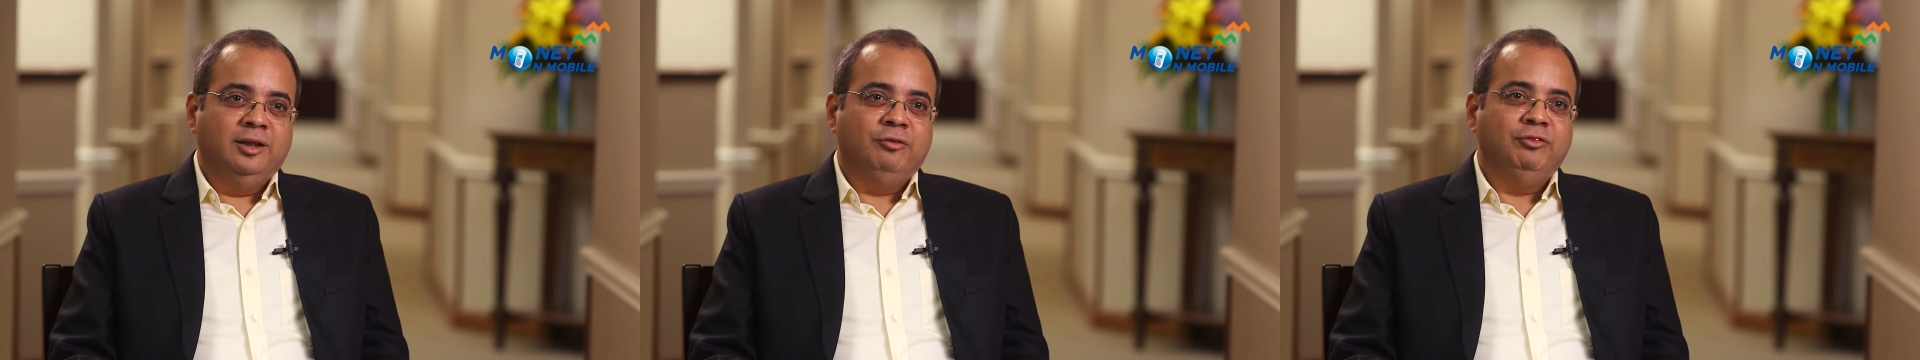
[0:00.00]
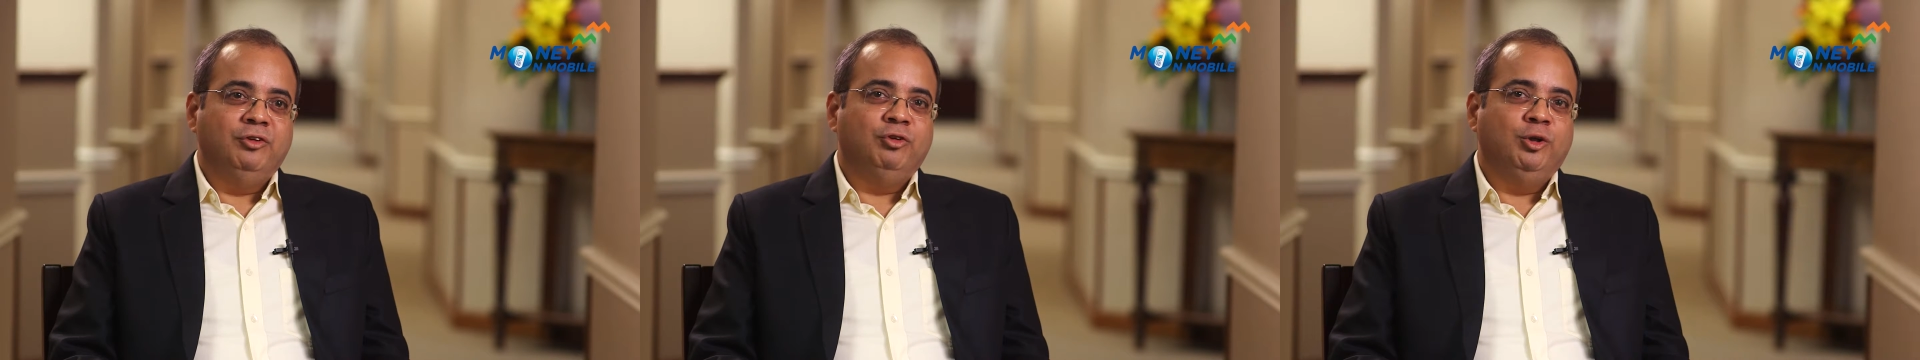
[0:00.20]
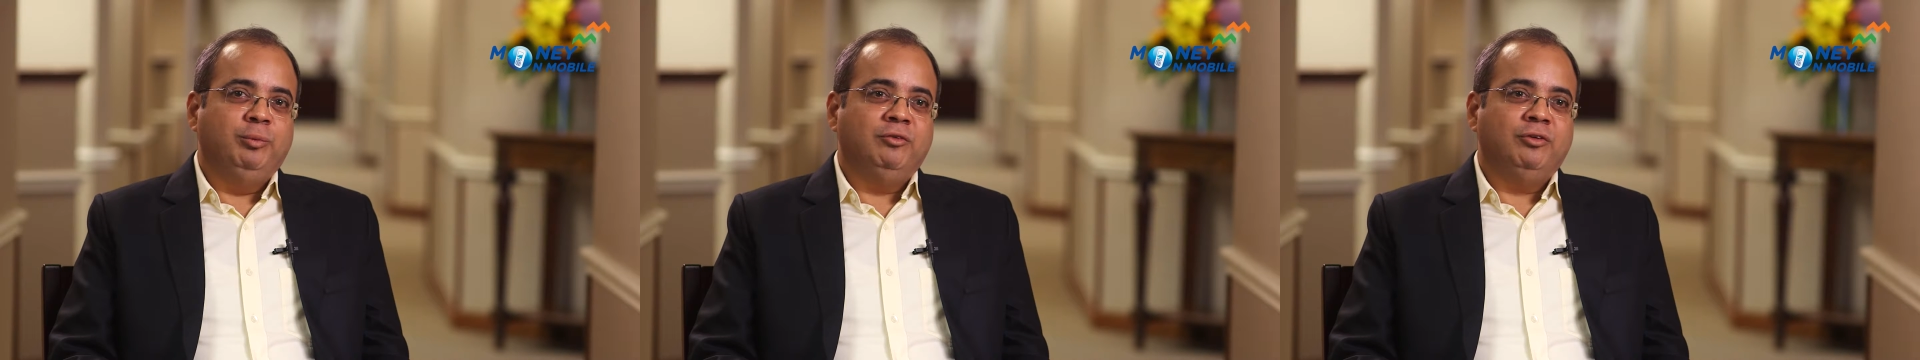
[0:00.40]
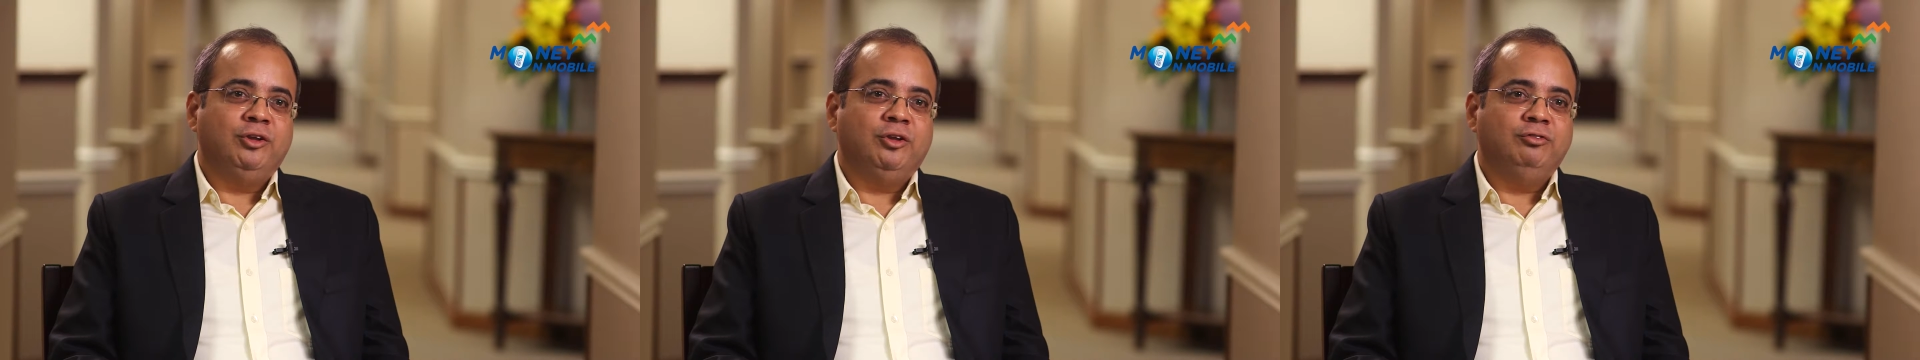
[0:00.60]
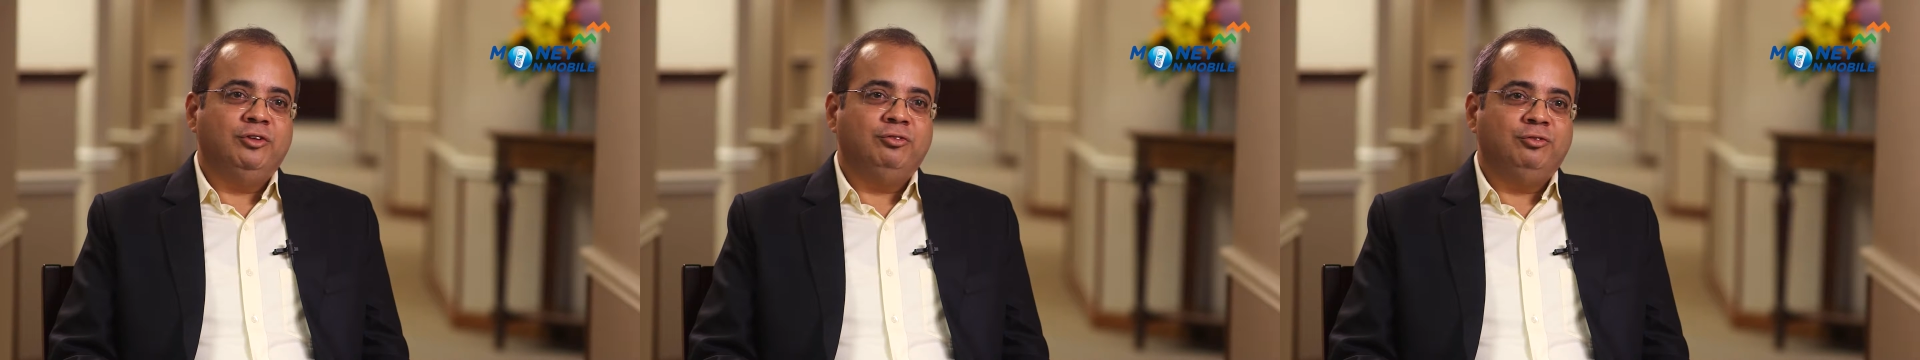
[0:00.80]
We would be one
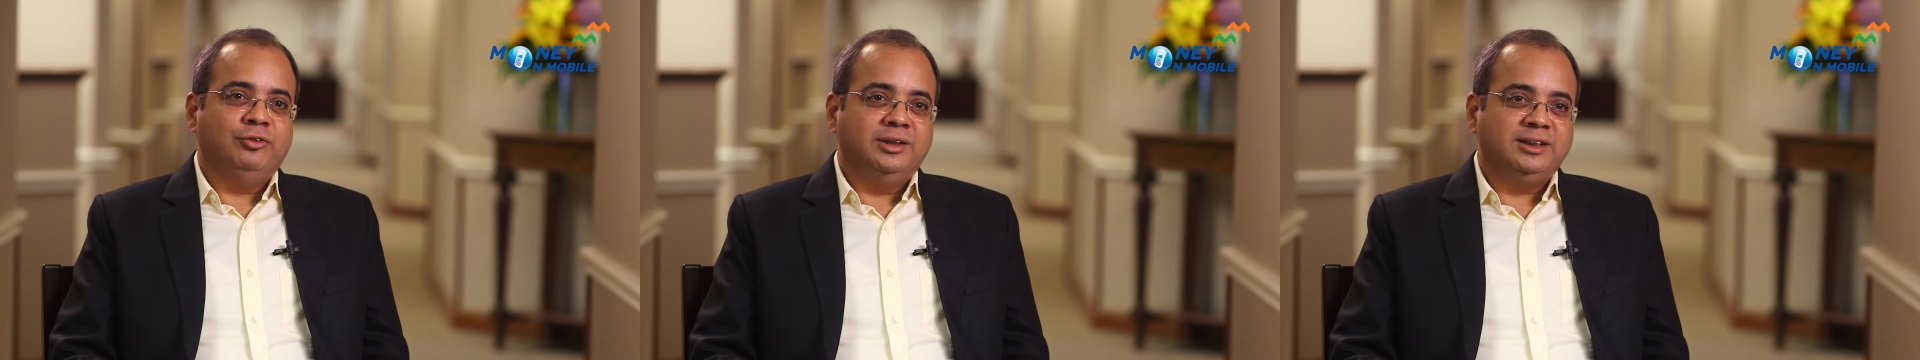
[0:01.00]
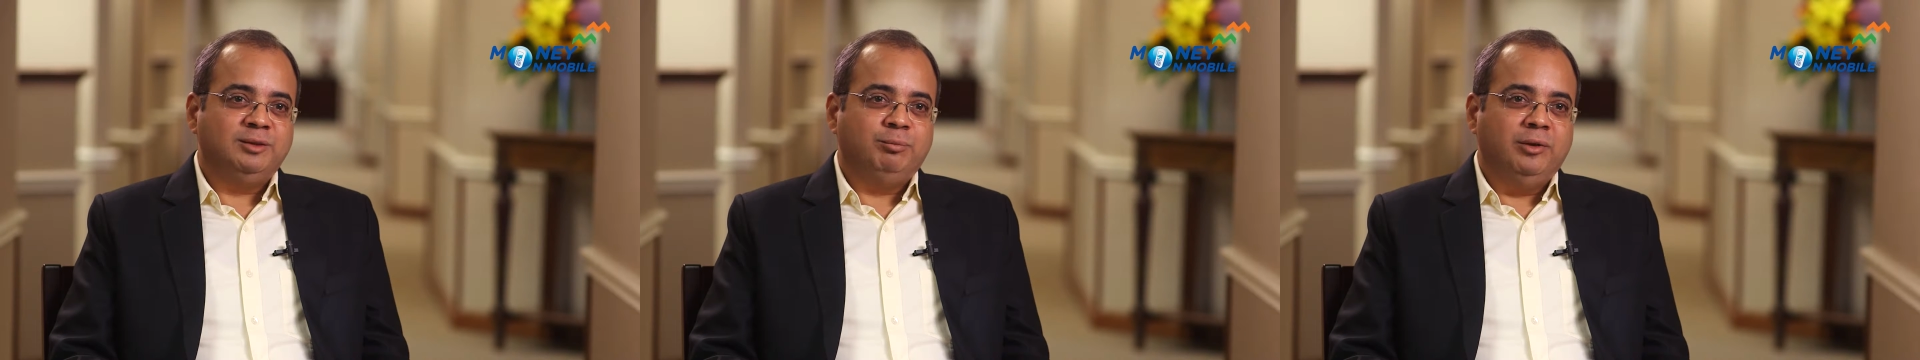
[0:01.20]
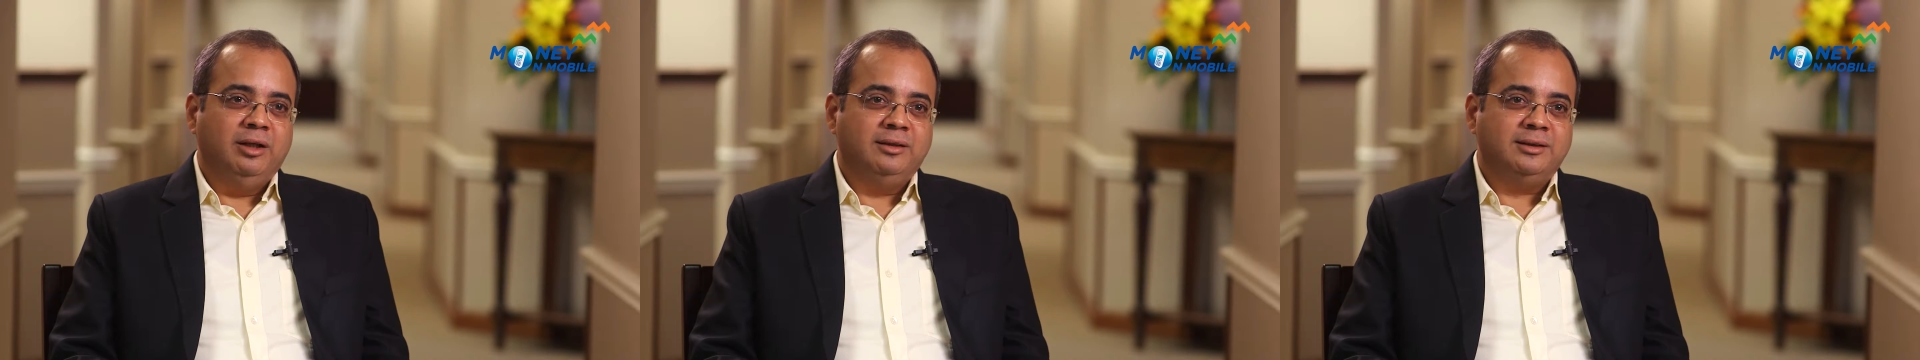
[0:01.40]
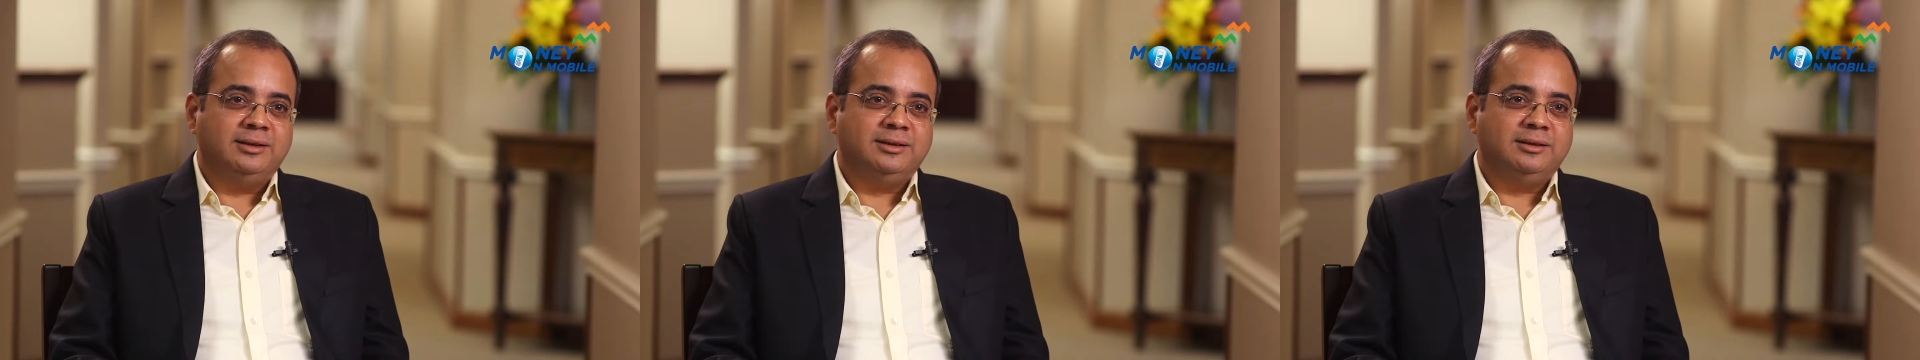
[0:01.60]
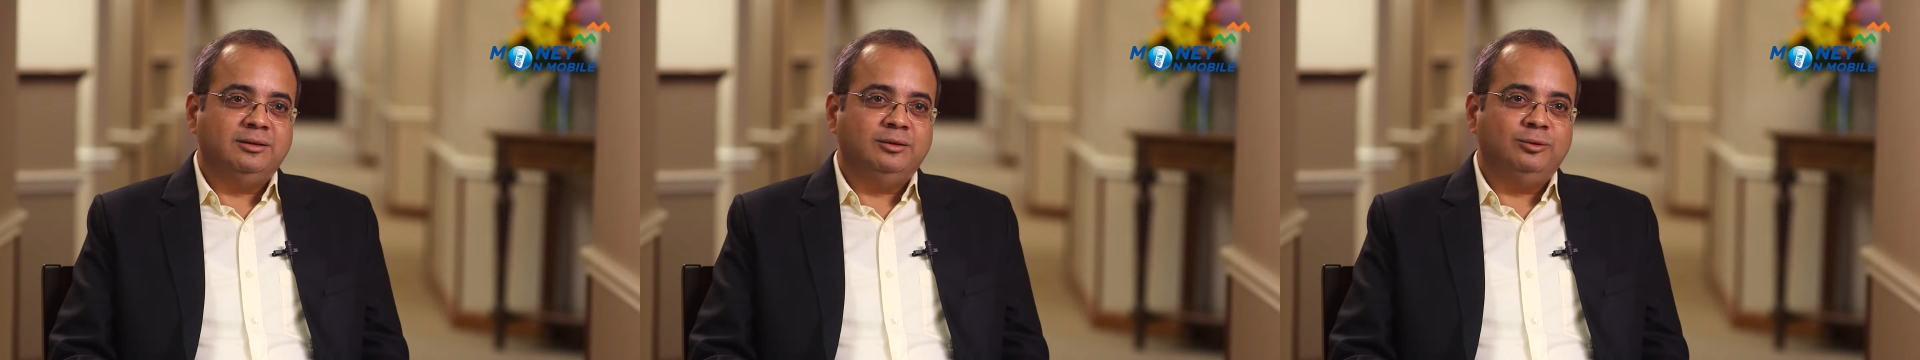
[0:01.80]
of the first players